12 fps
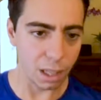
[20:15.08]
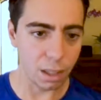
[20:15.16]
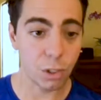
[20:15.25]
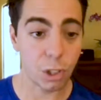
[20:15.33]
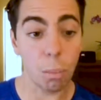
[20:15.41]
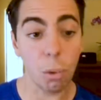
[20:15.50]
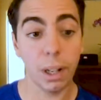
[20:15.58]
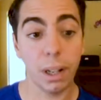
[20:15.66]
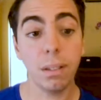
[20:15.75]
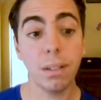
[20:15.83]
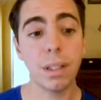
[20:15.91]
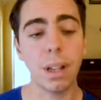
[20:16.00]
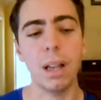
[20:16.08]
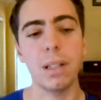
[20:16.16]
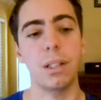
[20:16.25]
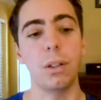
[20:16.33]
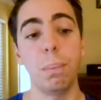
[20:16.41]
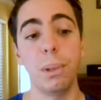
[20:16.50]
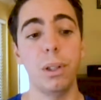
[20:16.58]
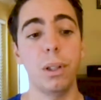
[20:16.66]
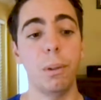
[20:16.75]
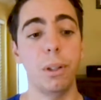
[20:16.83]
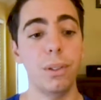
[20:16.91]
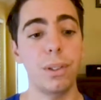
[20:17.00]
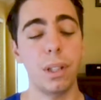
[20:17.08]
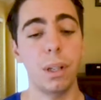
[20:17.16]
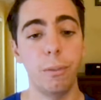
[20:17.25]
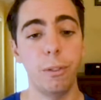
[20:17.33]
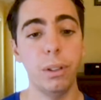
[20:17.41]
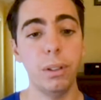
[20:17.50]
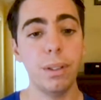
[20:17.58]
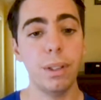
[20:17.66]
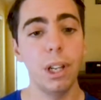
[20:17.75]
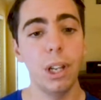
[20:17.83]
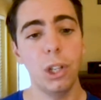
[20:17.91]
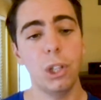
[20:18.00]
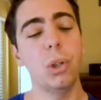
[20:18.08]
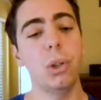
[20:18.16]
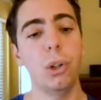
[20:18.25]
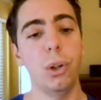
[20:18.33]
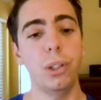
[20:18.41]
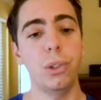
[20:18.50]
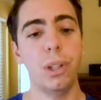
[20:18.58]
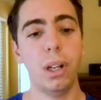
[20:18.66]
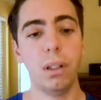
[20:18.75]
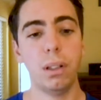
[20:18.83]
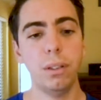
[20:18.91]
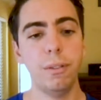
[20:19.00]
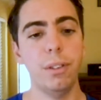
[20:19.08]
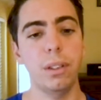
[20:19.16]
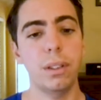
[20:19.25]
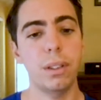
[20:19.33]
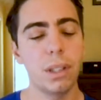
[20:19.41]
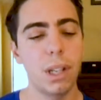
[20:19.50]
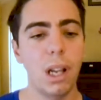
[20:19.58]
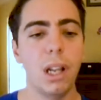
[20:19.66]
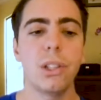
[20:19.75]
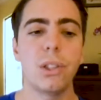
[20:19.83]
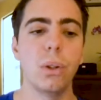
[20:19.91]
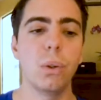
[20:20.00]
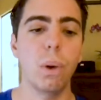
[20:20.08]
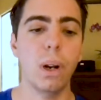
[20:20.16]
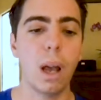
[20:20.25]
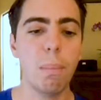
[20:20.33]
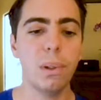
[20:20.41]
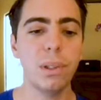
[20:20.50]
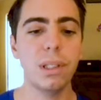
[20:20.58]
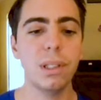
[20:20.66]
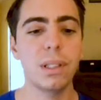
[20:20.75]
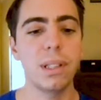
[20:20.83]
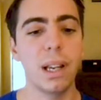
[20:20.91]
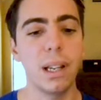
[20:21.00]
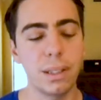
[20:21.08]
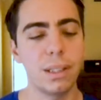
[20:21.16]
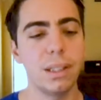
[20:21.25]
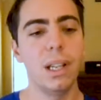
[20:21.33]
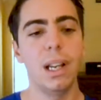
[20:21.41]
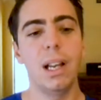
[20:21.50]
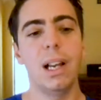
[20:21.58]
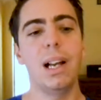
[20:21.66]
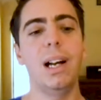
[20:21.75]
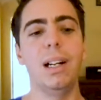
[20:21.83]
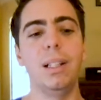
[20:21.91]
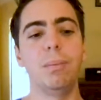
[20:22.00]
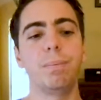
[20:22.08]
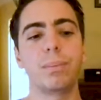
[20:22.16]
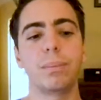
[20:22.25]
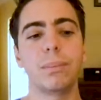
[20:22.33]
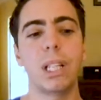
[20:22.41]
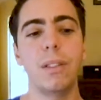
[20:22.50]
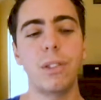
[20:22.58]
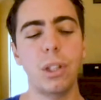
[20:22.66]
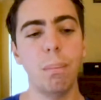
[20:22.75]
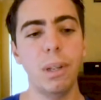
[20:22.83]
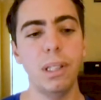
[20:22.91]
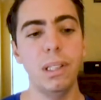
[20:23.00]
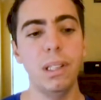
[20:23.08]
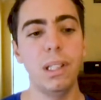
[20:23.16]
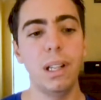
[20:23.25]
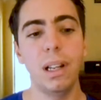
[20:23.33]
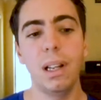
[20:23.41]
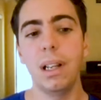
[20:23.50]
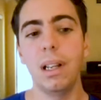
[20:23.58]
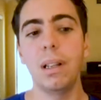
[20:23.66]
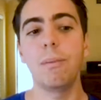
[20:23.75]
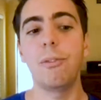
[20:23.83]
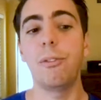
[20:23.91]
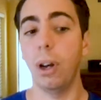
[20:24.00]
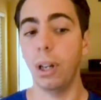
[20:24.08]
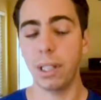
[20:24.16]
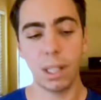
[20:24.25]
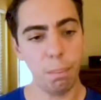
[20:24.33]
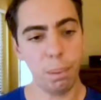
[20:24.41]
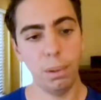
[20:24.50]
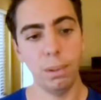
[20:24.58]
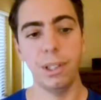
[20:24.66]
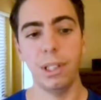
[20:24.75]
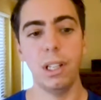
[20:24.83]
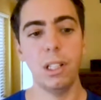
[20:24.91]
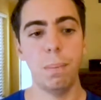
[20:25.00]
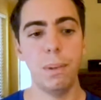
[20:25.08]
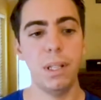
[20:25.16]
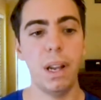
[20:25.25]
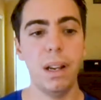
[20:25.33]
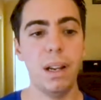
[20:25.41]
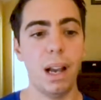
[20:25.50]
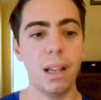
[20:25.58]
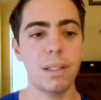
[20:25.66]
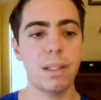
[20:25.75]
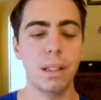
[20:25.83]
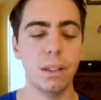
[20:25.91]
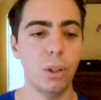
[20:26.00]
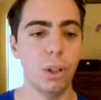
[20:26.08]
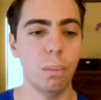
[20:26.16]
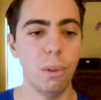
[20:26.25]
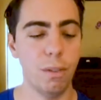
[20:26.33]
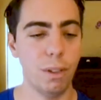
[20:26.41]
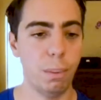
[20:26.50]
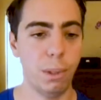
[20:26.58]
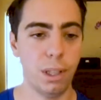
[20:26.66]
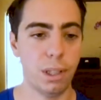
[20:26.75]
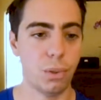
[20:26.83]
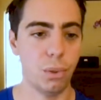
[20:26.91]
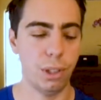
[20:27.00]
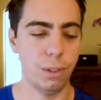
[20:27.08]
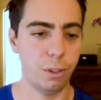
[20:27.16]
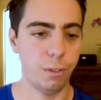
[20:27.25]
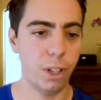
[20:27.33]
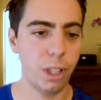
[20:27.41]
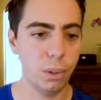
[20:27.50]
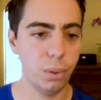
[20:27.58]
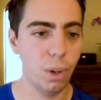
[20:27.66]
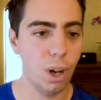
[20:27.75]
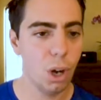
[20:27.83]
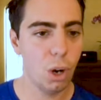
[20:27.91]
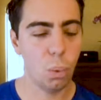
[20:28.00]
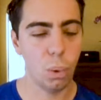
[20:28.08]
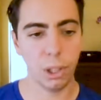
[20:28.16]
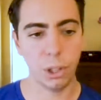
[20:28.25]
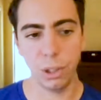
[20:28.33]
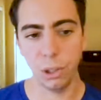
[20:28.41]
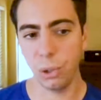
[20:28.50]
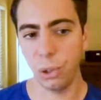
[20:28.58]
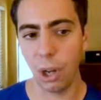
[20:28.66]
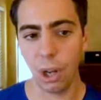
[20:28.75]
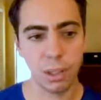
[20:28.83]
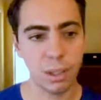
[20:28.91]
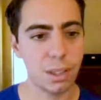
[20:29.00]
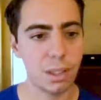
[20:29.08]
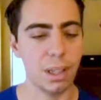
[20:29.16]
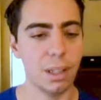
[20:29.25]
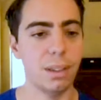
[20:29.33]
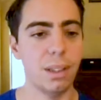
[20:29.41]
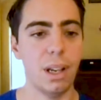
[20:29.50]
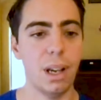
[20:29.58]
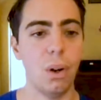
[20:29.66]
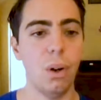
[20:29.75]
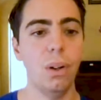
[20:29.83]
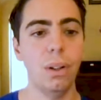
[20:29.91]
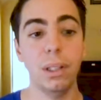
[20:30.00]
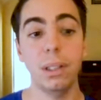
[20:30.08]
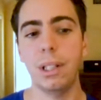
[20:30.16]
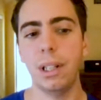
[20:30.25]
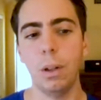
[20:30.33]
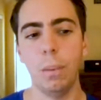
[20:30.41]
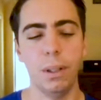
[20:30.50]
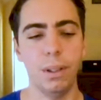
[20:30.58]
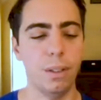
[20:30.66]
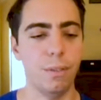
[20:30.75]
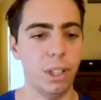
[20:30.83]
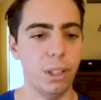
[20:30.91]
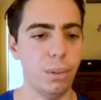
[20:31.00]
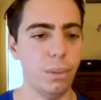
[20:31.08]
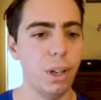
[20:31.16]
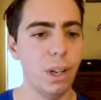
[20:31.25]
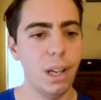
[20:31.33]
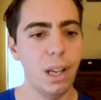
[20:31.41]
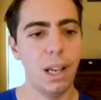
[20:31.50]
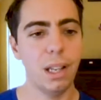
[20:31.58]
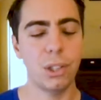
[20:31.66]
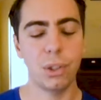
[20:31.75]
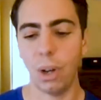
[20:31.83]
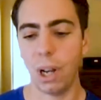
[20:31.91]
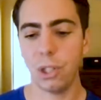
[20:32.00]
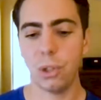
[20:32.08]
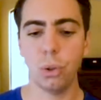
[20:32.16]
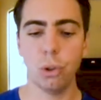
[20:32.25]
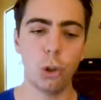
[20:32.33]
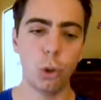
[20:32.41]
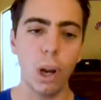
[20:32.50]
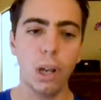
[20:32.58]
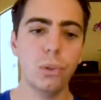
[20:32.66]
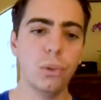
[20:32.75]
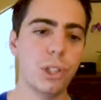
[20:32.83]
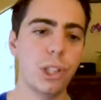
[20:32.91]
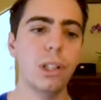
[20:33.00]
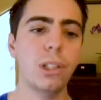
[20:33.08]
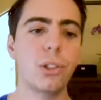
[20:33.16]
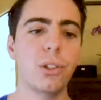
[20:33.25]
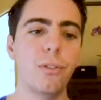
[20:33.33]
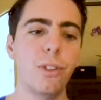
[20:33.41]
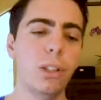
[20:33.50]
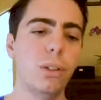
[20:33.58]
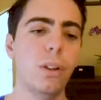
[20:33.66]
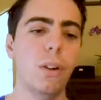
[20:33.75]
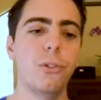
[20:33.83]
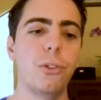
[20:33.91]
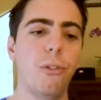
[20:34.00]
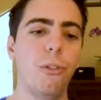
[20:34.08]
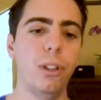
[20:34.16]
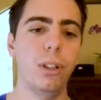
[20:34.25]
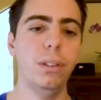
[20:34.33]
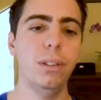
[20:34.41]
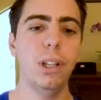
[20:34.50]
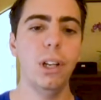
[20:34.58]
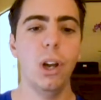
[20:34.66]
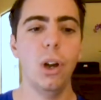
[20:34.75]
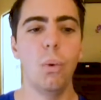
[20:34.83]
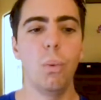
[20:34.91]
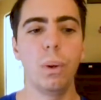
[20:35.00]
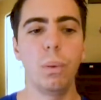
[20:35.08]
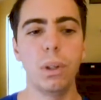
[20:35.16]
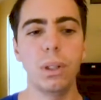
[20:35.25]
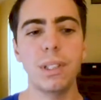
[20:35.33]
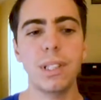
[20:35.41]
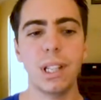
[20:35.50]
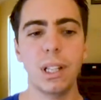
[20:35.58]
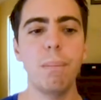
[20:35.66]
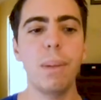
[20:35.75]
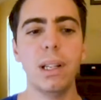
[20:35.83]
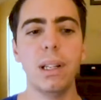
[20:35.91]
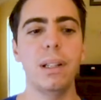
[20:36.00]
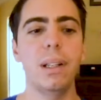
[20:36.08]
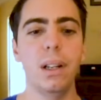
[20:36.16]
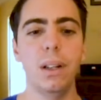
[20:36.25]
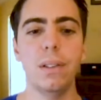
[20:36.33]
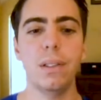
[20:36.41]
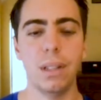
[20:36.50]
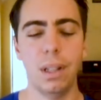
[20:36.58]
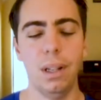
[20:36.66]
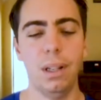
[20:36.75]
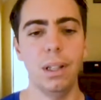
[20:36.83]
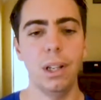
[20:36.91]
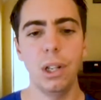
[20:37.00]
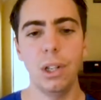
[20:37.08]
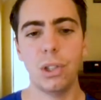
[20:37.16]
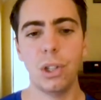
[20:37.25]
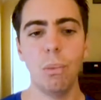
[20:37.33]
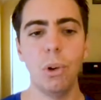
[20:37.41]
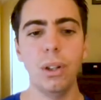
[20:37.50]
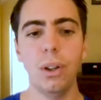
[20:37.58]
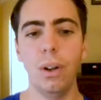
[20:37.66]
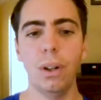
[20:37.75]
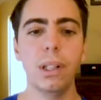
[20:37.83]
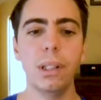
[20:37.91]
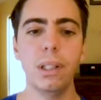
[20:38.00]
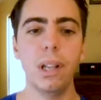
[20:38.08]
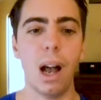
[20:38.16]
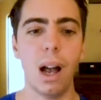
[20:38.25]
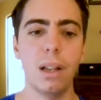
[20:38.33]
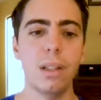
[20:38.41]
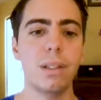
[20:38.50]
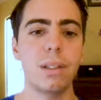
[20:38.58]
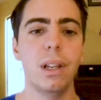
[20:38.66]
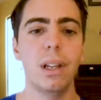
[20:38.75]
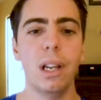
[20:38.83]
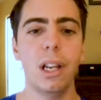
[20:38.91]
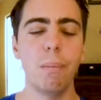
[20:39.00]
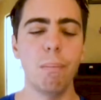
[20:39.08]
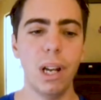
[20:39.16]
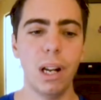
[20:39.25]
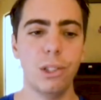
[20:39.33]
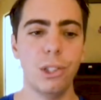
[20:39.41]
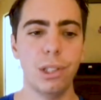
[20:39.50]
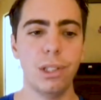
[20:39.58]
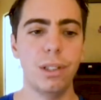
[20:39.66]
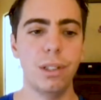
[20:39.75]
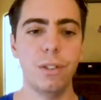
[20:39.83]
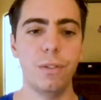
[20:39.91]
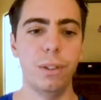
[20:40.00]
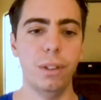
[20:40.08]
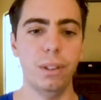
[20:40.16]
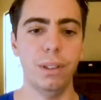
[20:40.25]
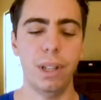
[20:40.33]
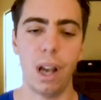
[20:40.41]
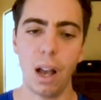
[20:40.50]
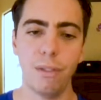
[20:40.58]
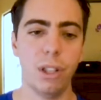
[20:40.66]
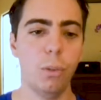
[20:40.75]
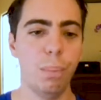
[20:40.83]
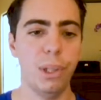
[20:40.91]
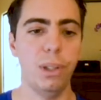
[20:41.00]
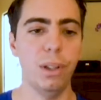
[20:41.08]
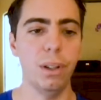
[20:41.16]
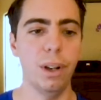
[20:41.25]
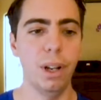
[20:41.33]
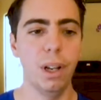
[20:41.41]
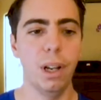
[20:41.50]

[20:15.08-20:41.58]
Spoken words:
if someone else has an opinion about the same fields, you're going to get a conflict. So what happens is that if somebody, for example, the HPA has set the number of replicas to a different value, we're going to notice that they already care about that value. And so as you're trying to change the value of the field, we will send back an error saying someone already has and manages this field. They have an opinion.